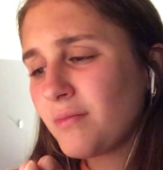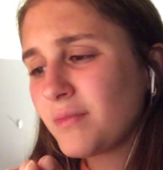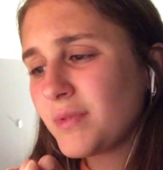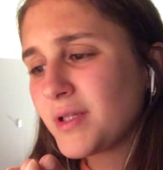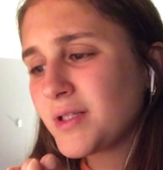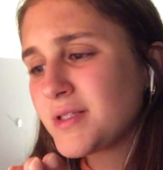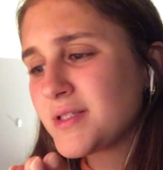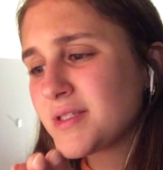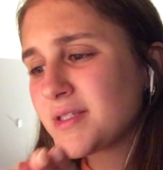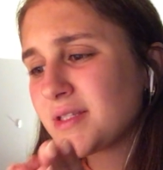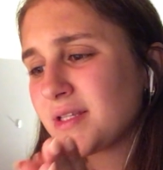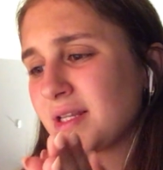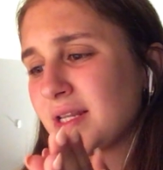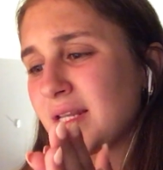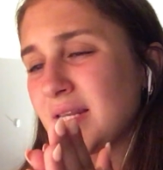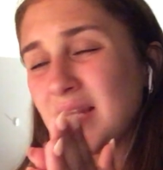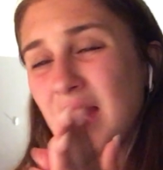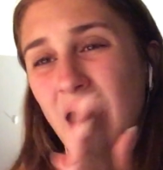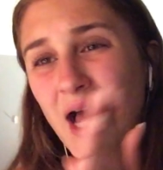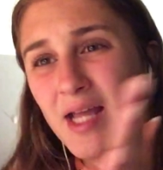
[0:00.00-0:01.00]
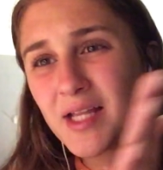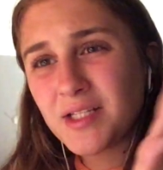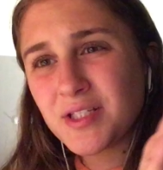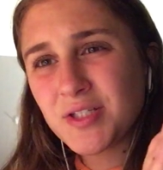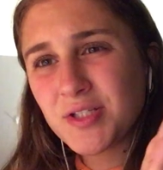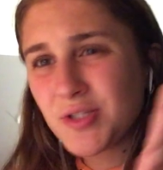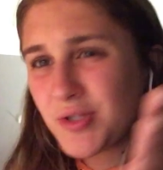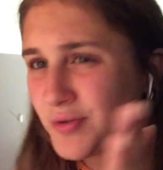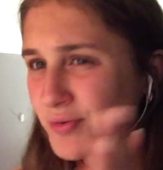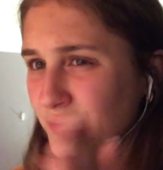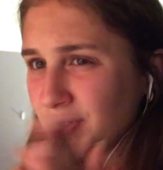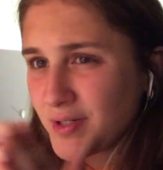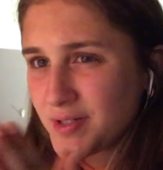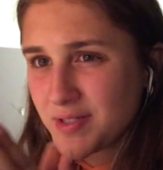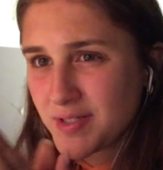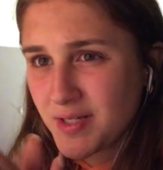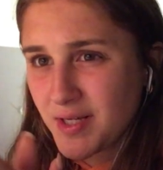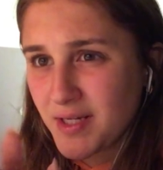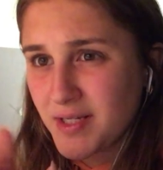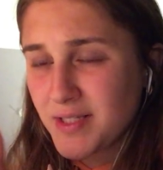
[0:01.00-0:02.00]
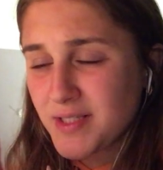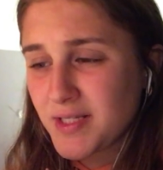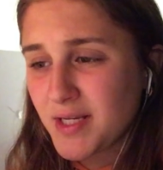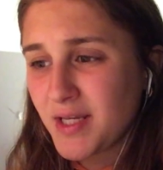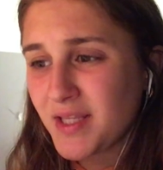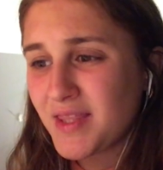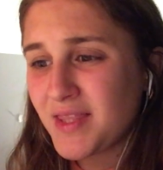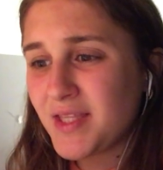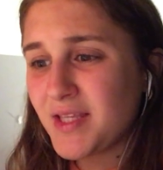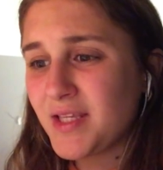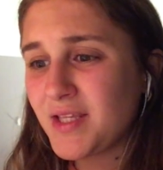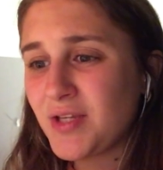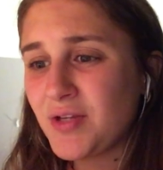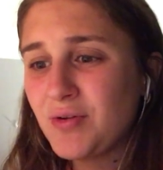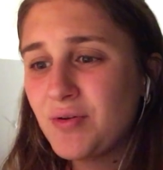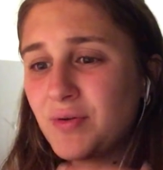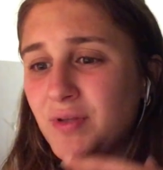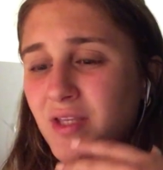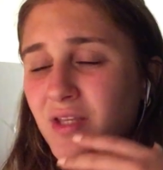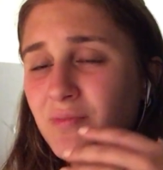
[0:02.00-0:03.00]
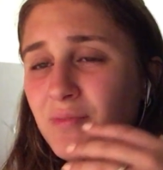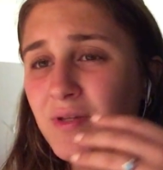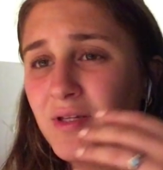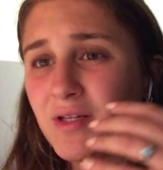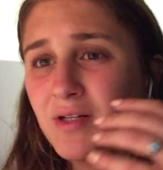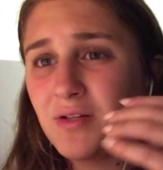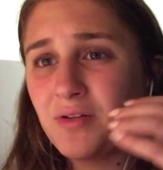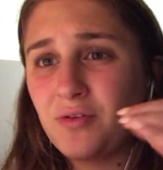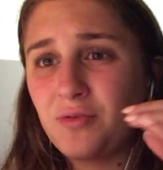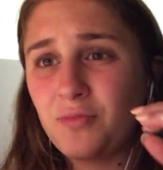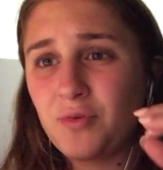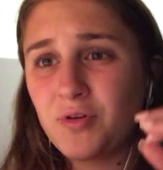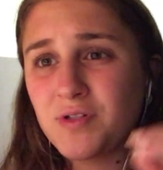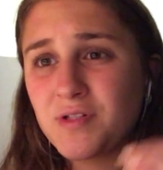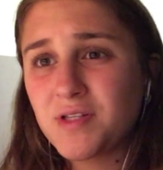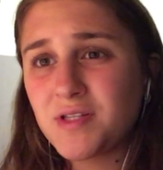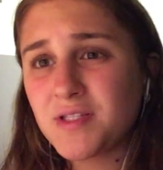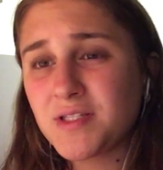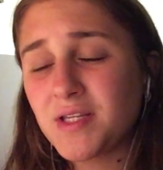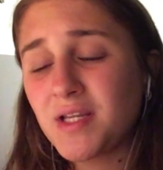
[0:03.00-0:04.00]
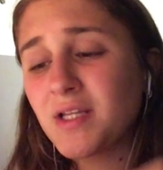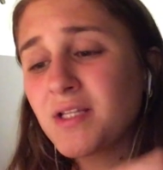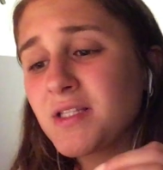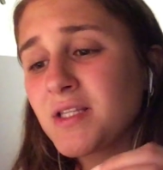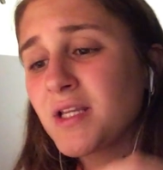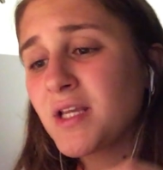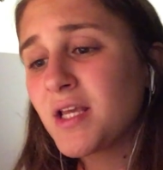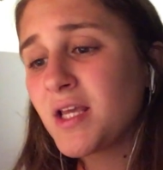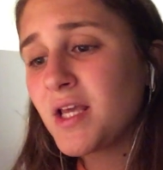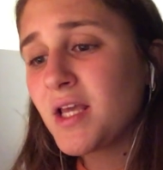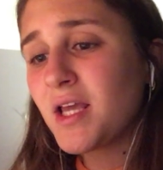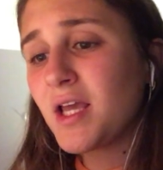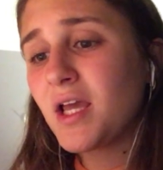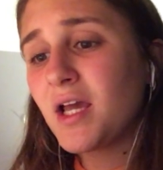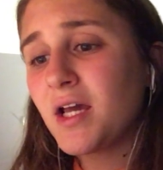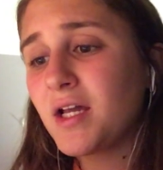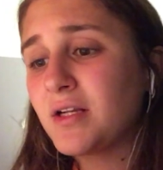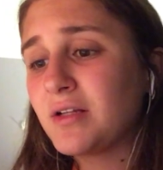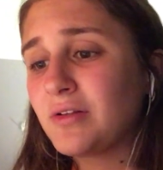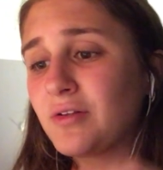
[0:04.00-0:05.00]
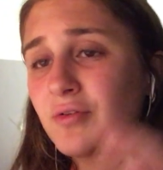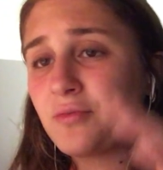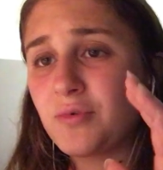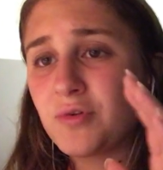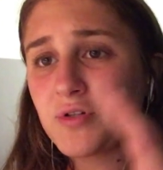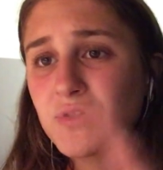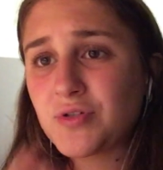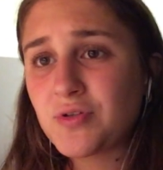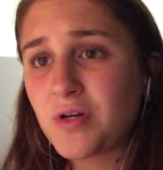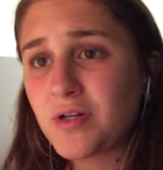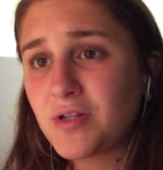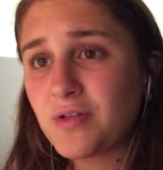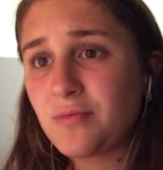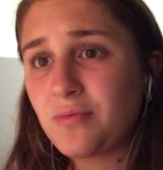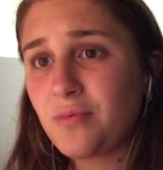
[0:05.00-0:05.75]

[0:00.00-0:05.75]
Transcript: It's not too concise. I think, keeping it a little more succinct and a little more straight to the